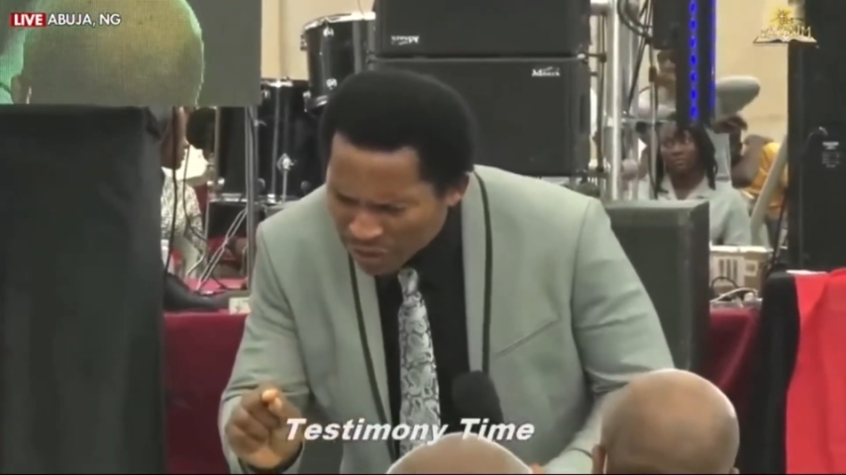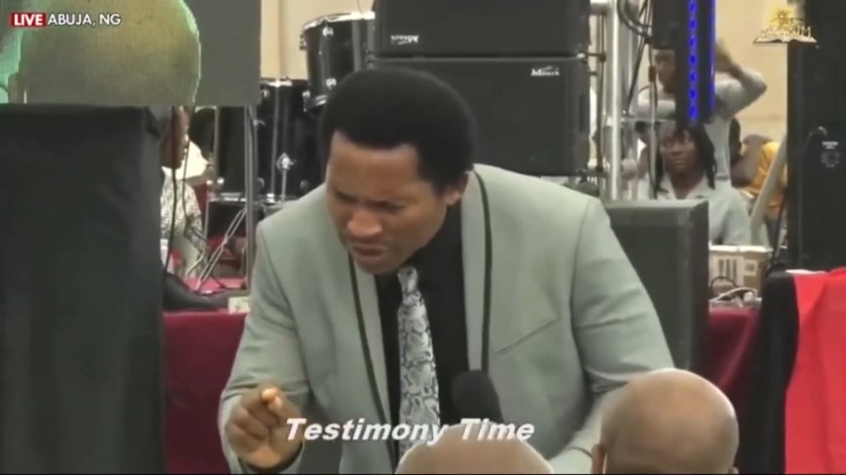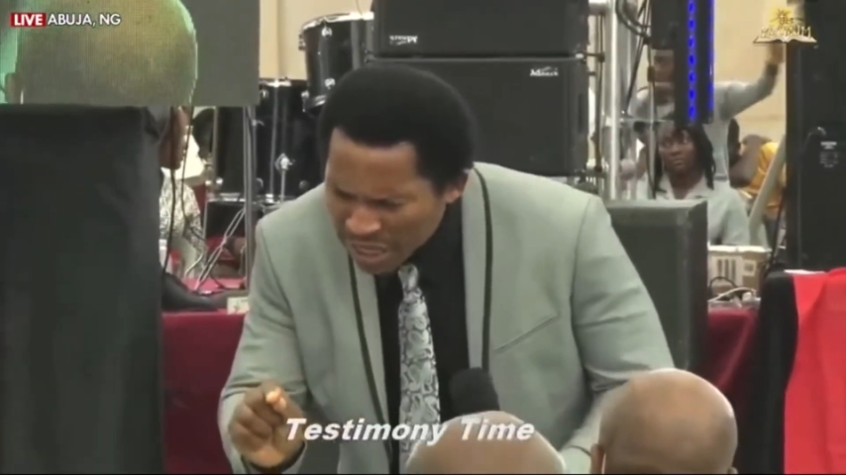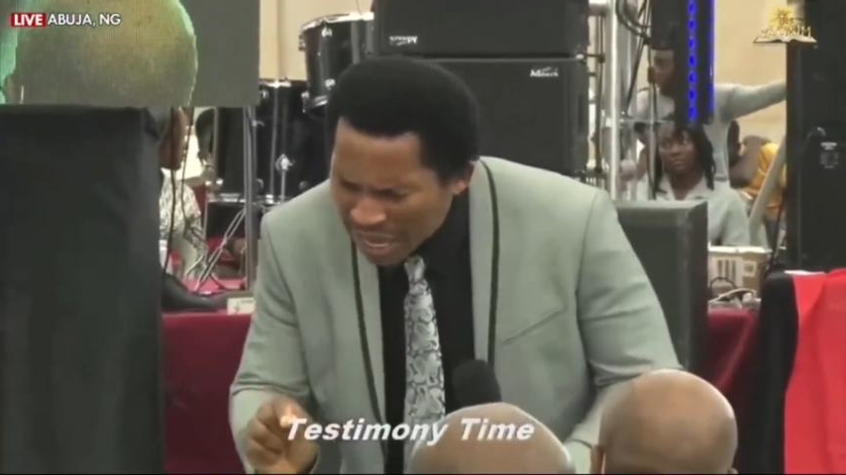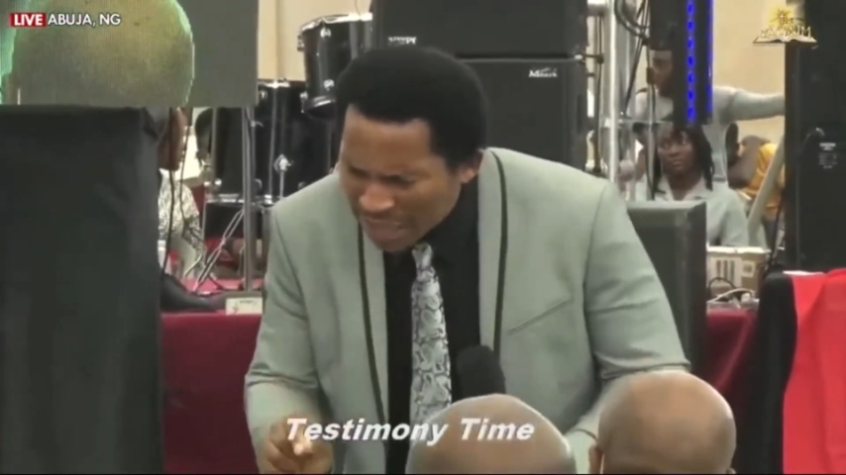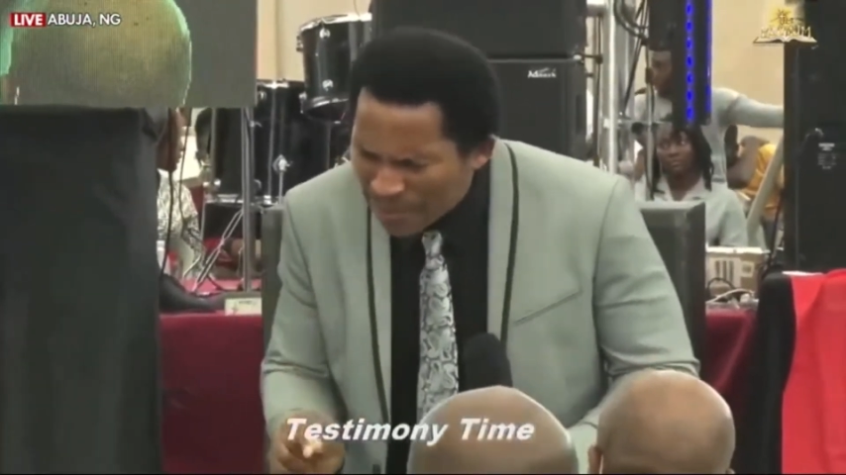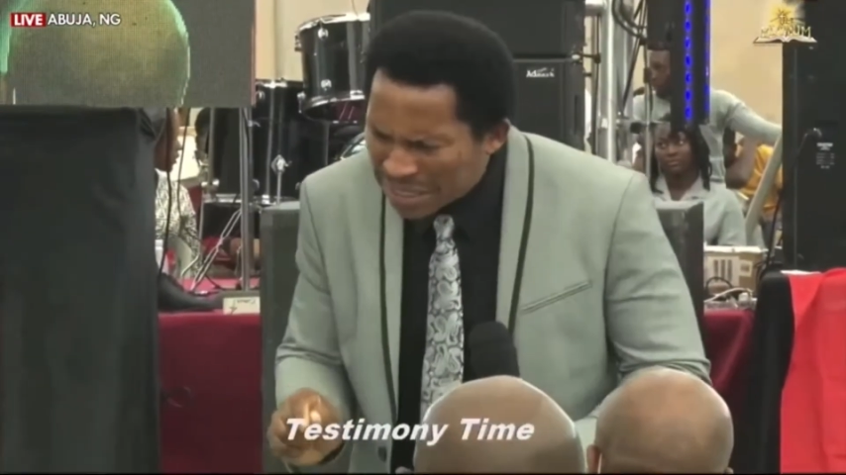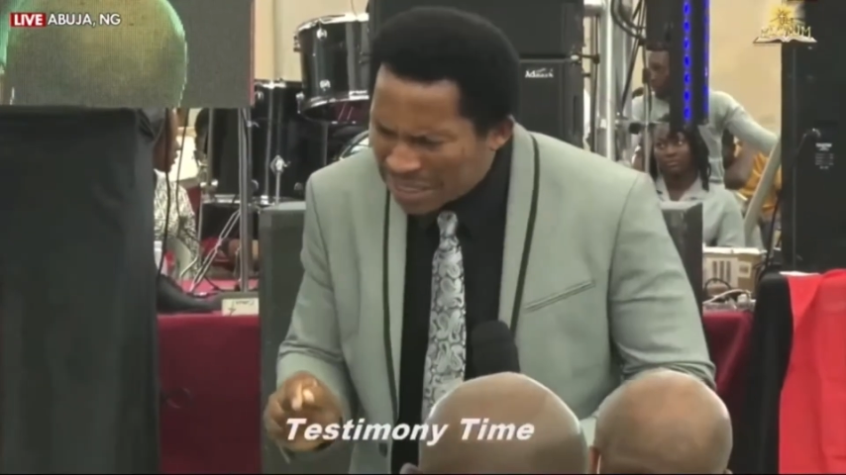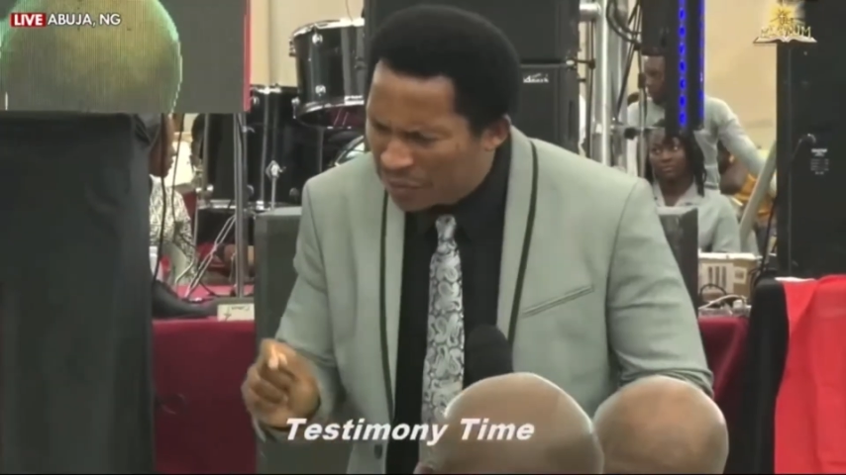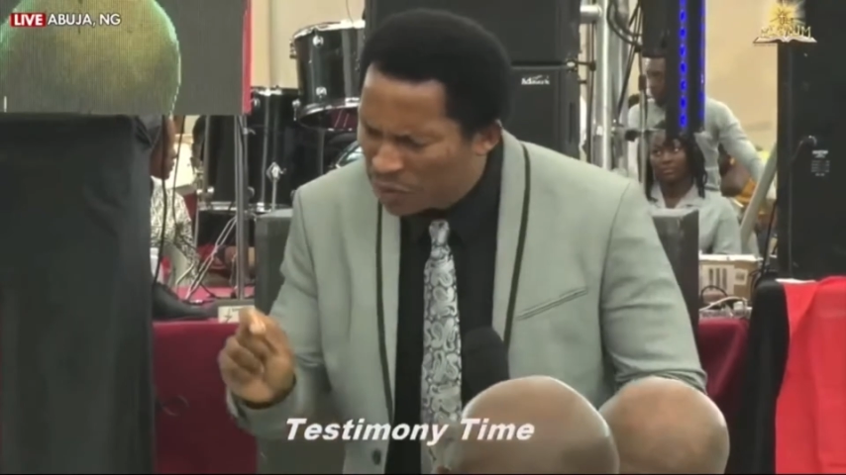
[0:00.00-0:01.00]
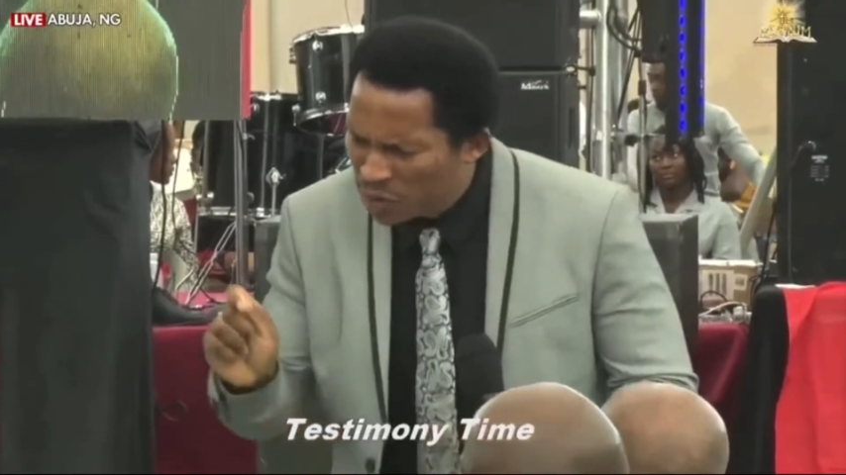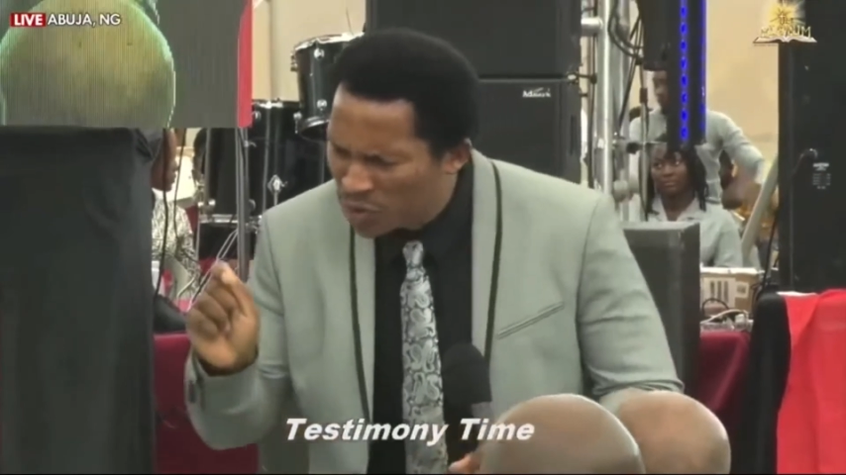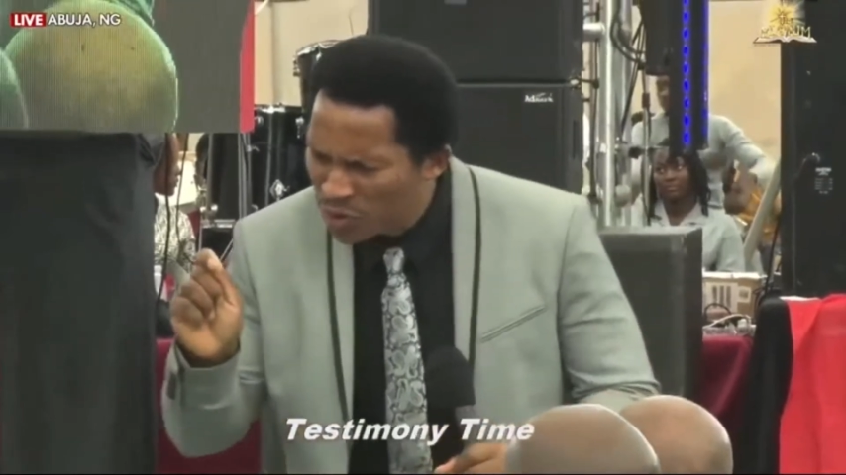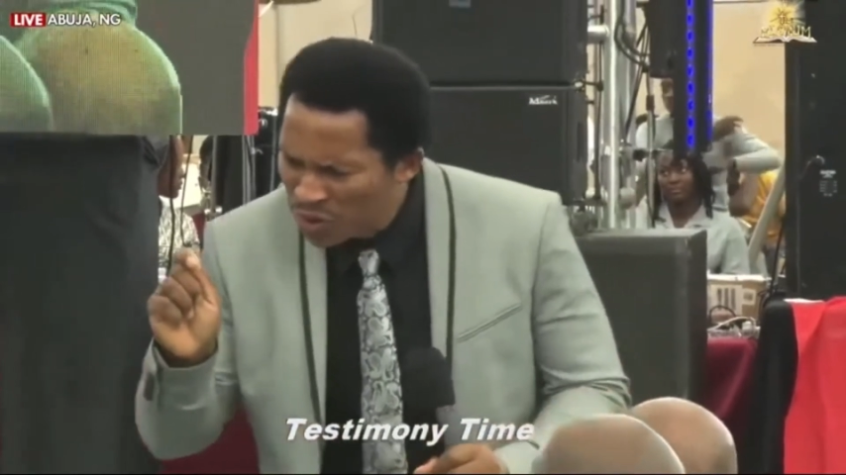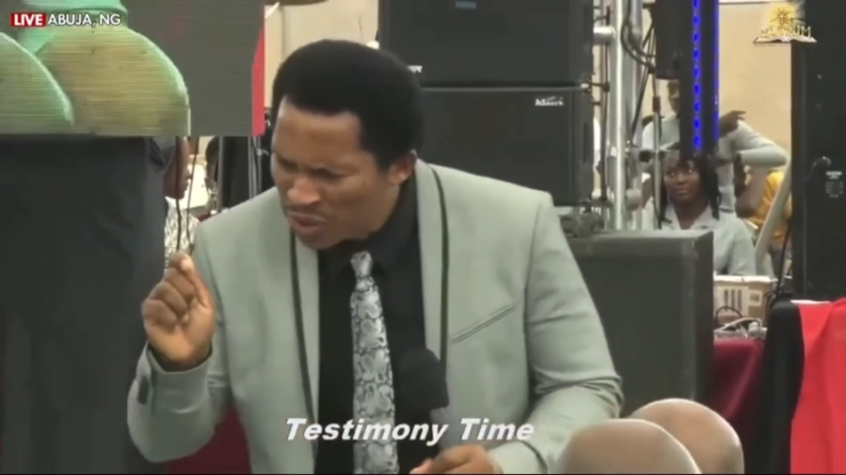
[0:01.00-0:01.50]
and that person gives you
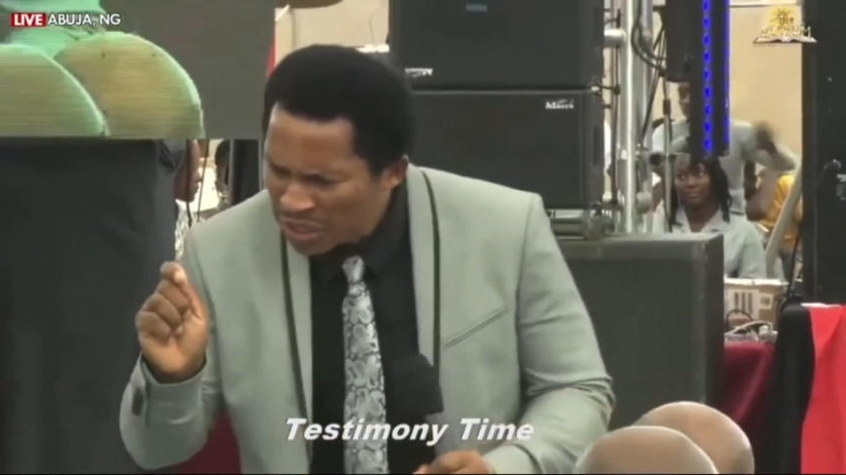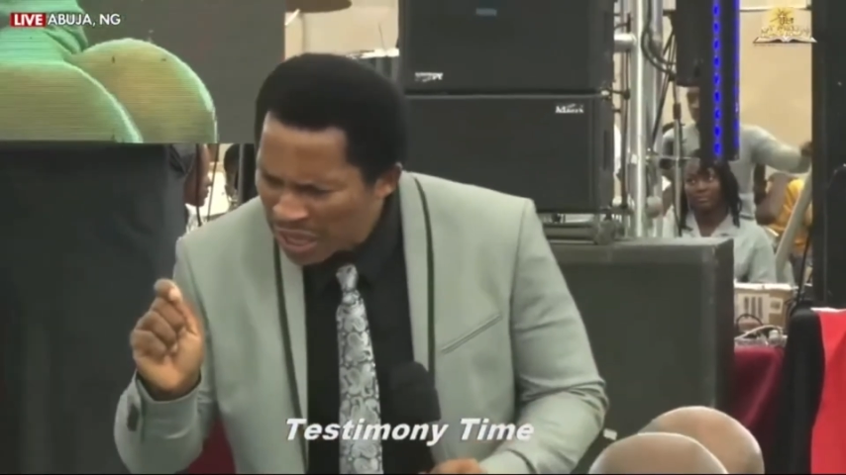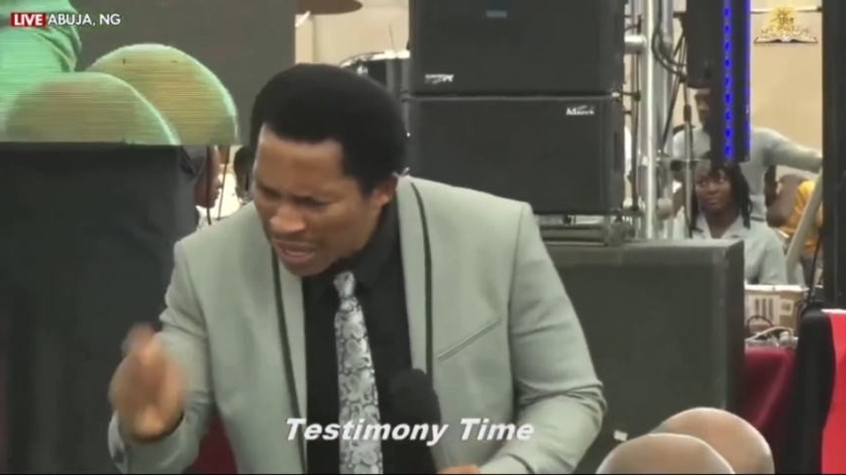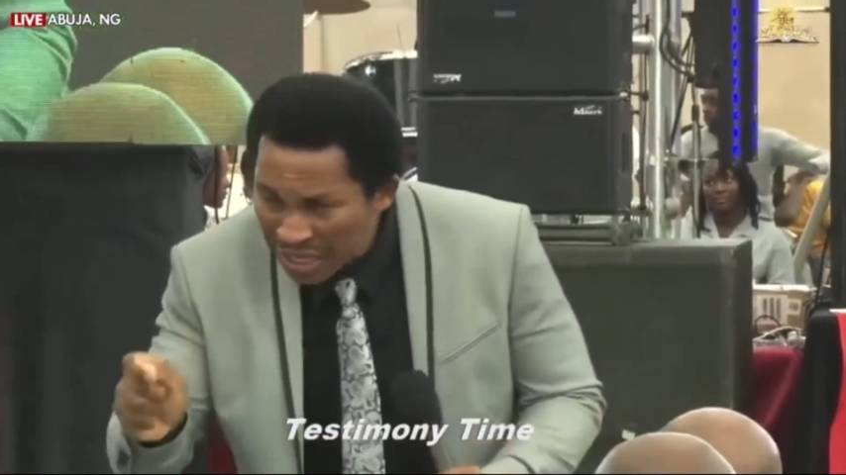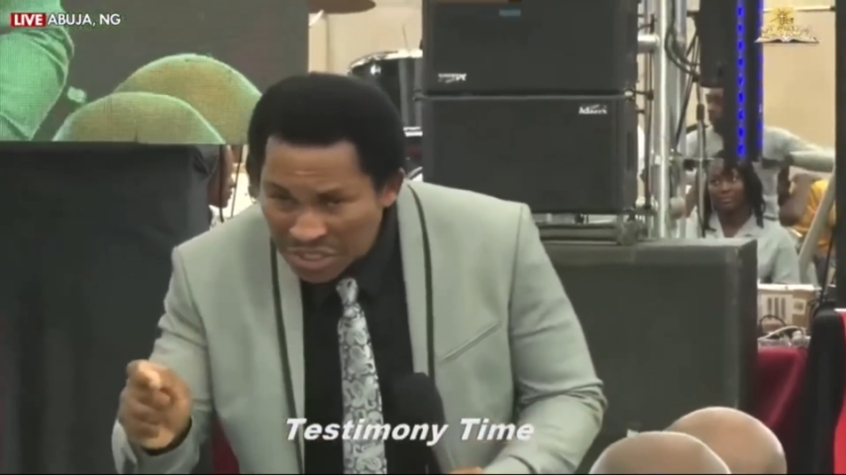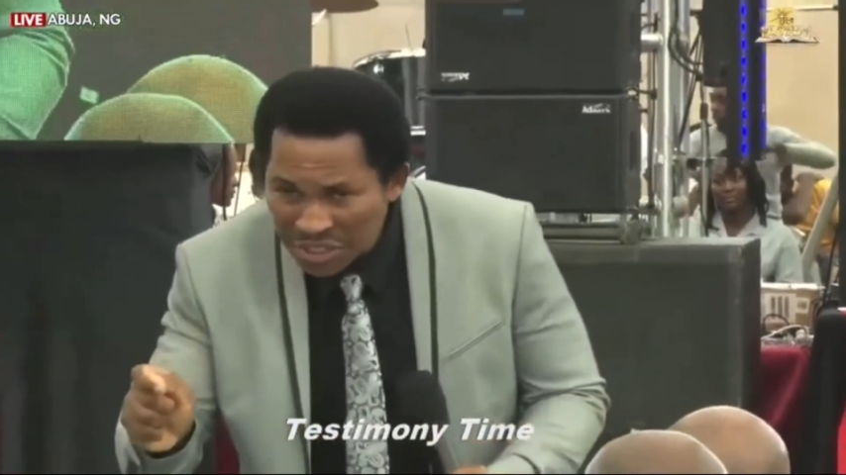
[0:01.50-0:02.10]
handkerchief,